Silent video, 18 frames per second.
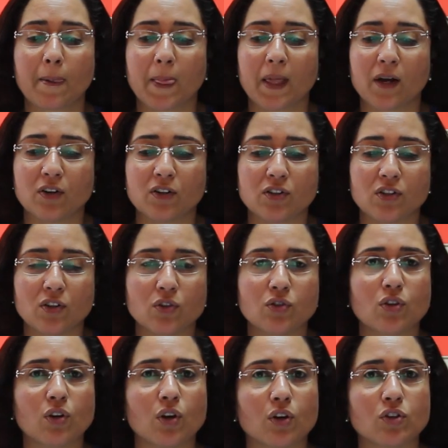or a
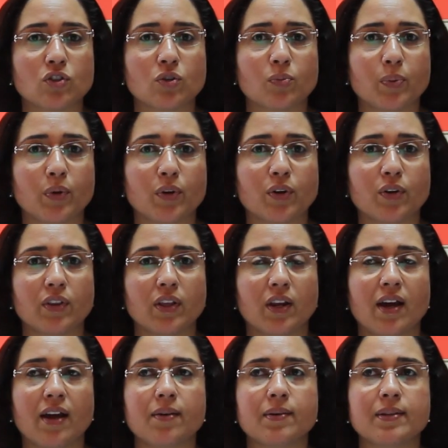social entrepreneur,
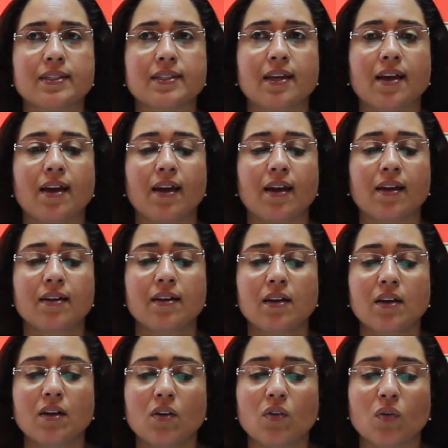then I would say,
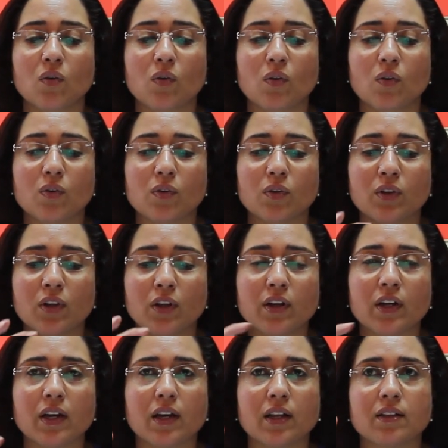
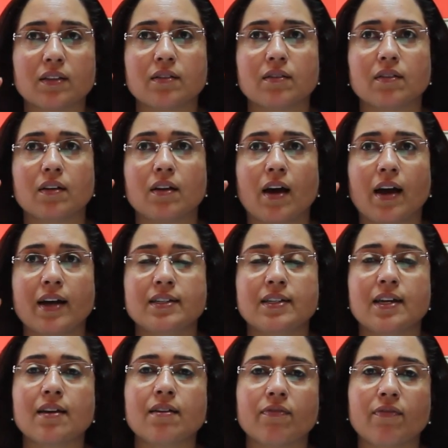look and
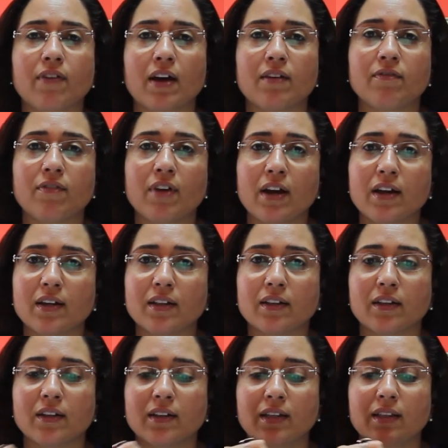identify very
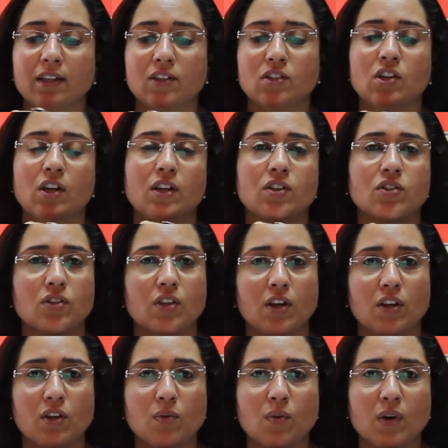clearly the change
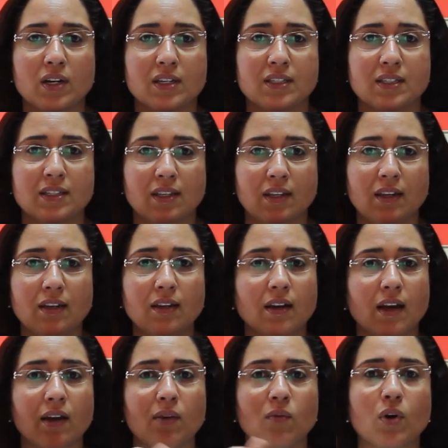that you want to see
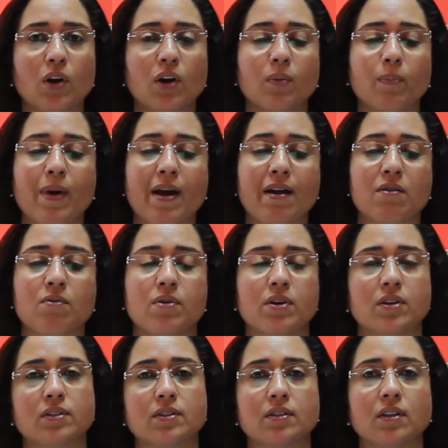and work
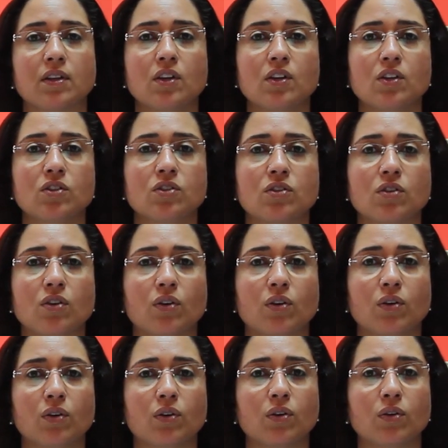backwards.
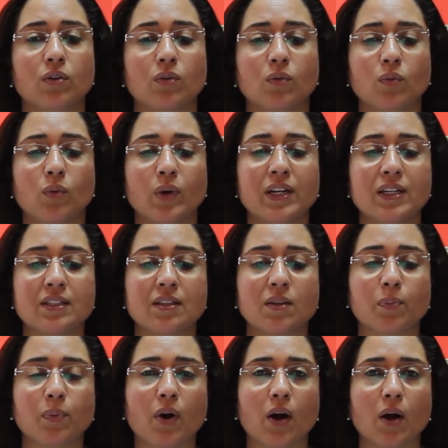So what is
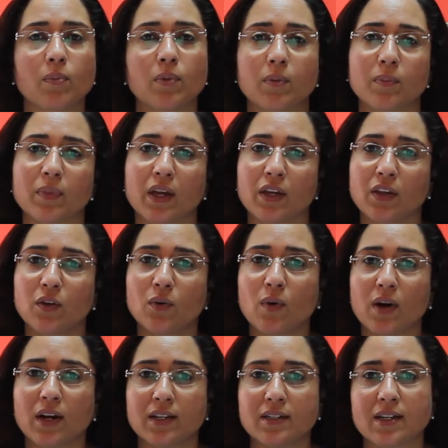the problem that you
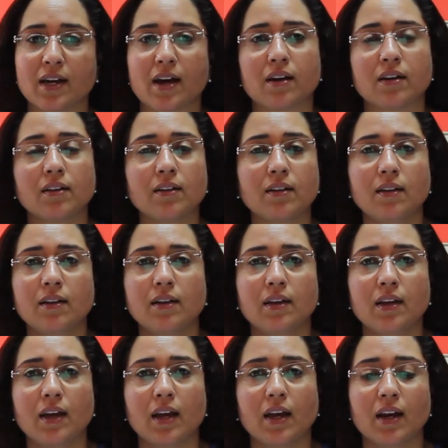want to tackle,
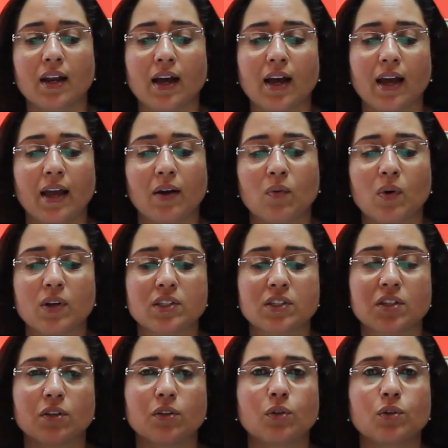and what
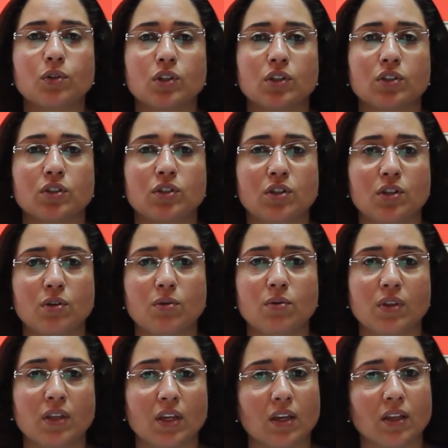solution do you
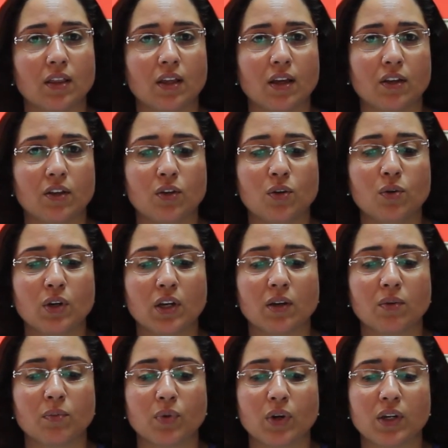think that you
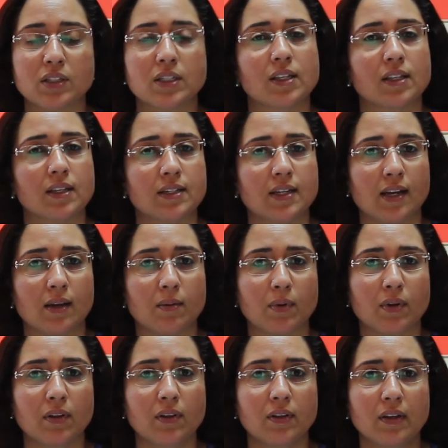can bring to the
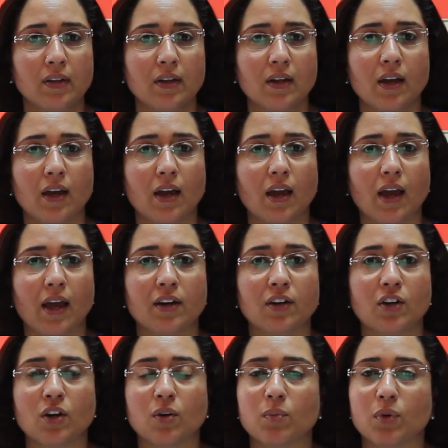table
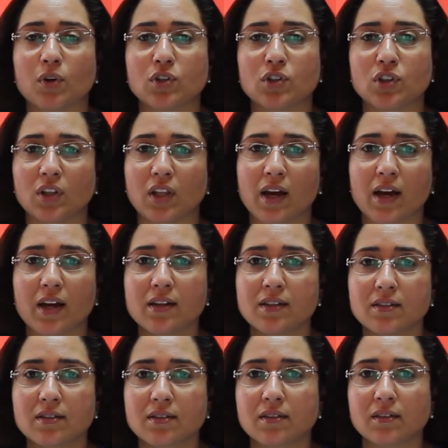and
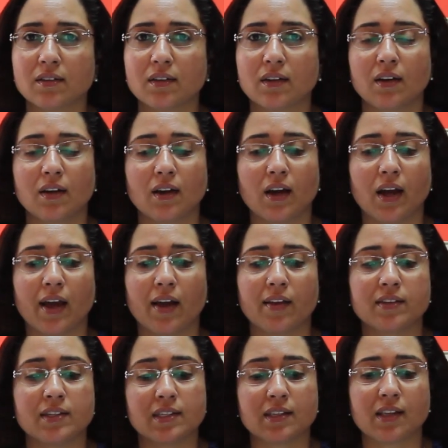commercialize
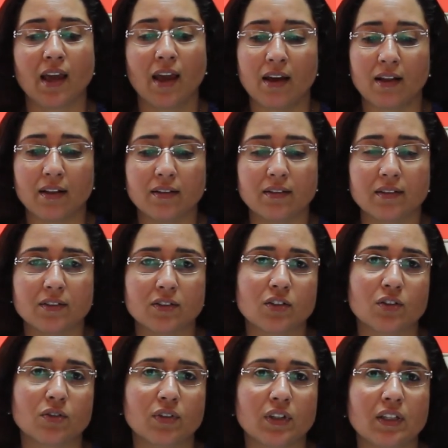and scale
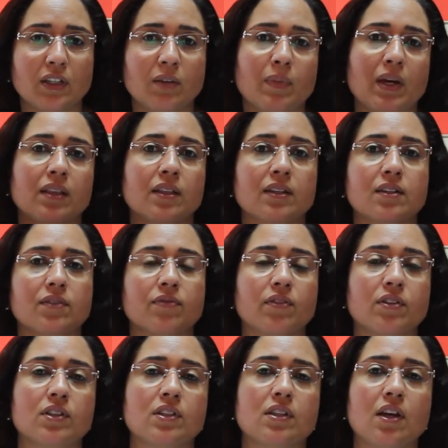to really make the
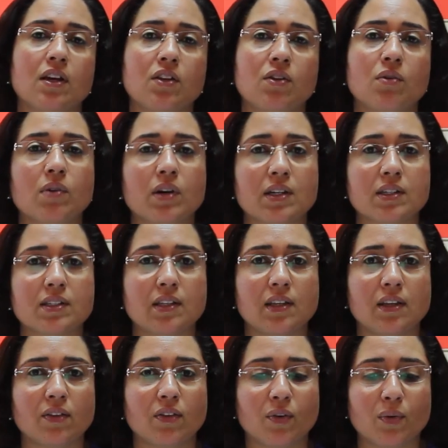difference that you want to
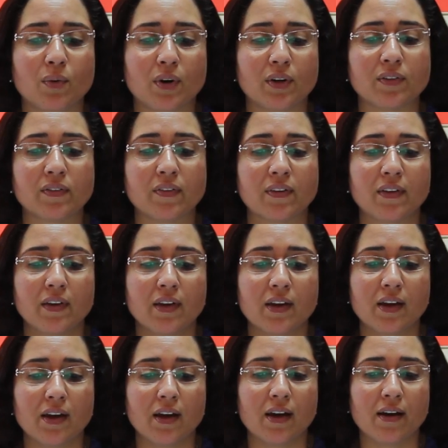see in the world?
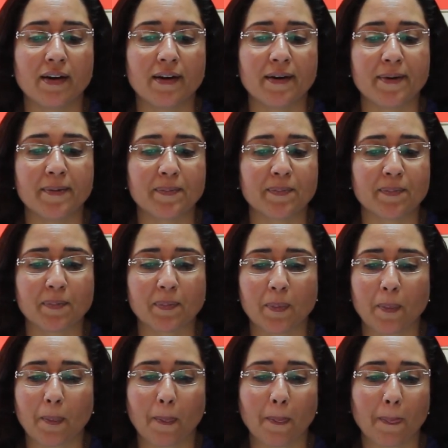
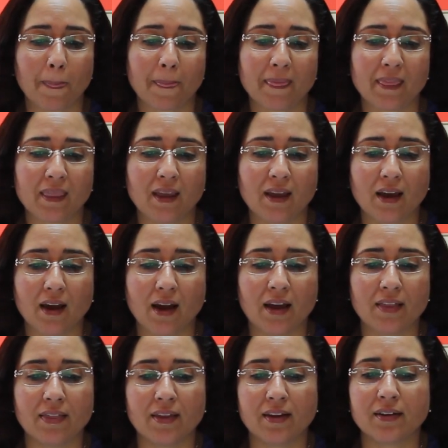
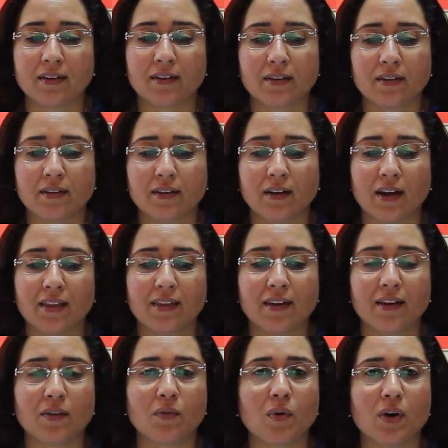I think
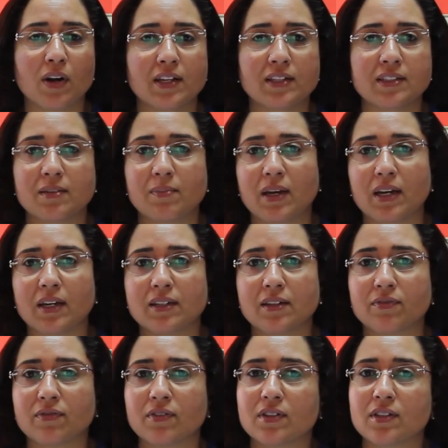wanting to make a
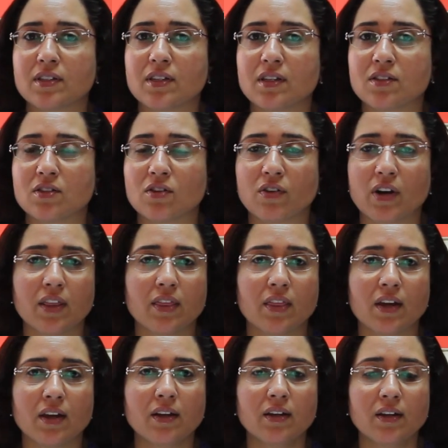difference is a great
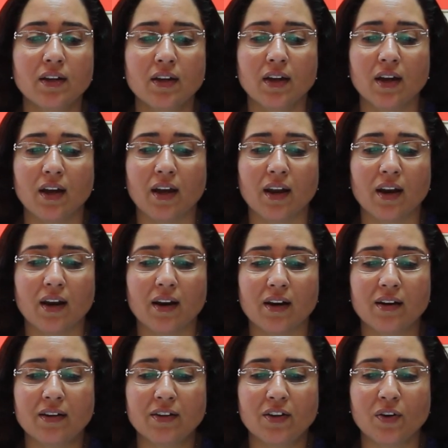thing,
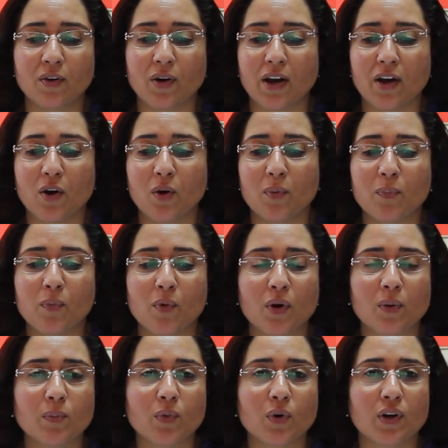and I hope
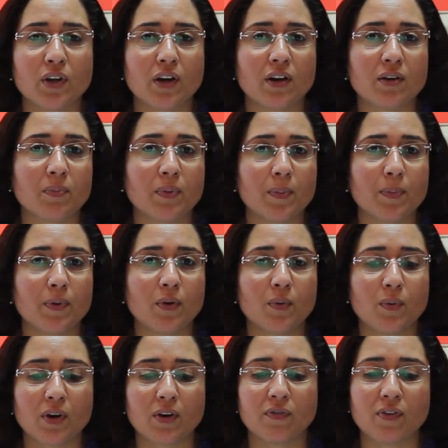more and more young
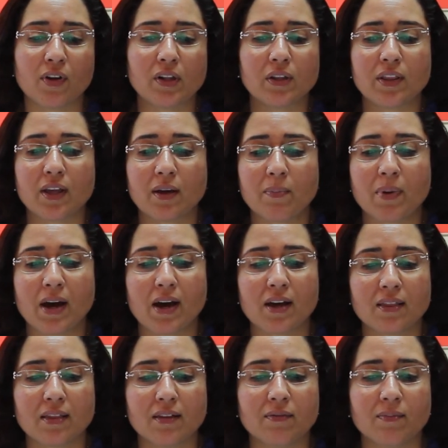people want to follow that
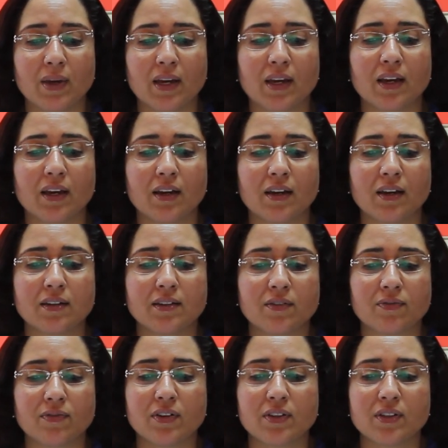path of making a
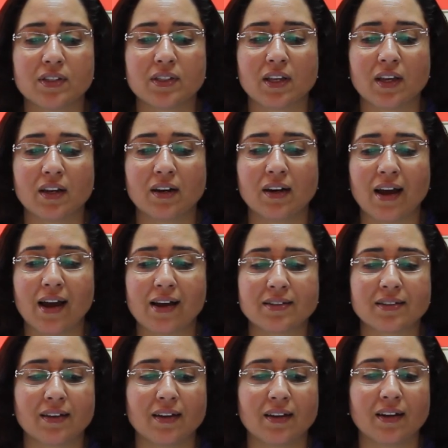difference, and
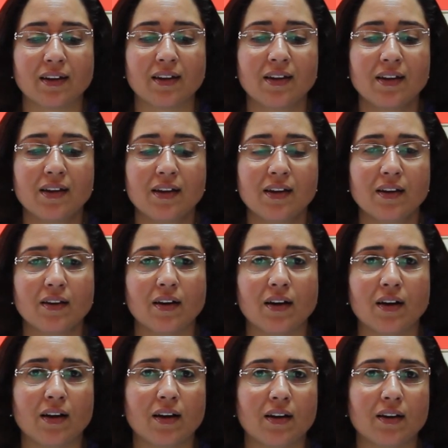asking
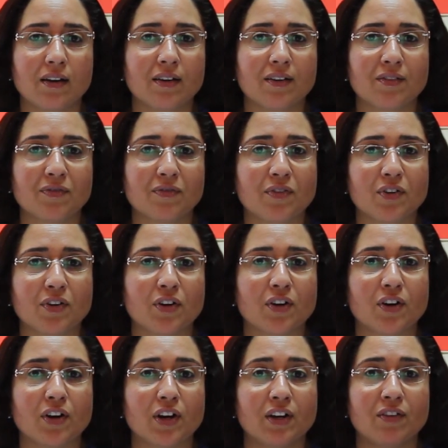
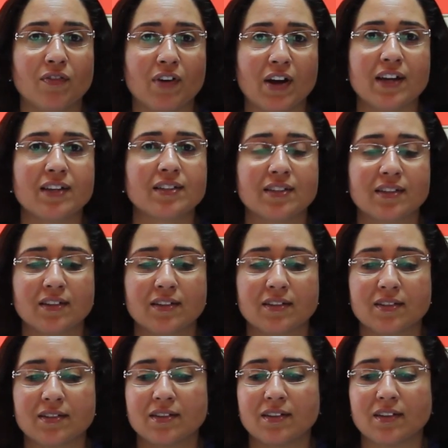for advice
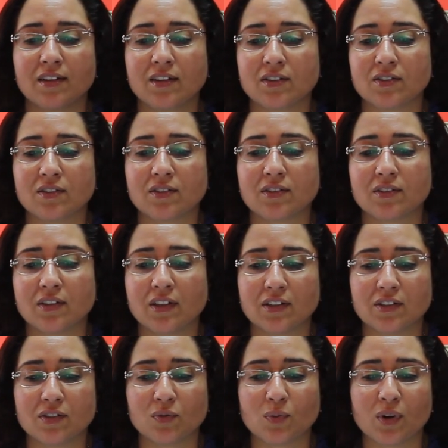
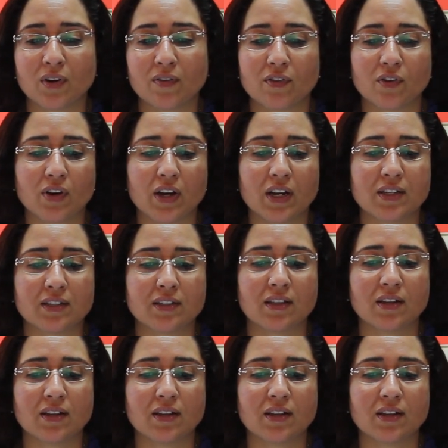is one of the greatest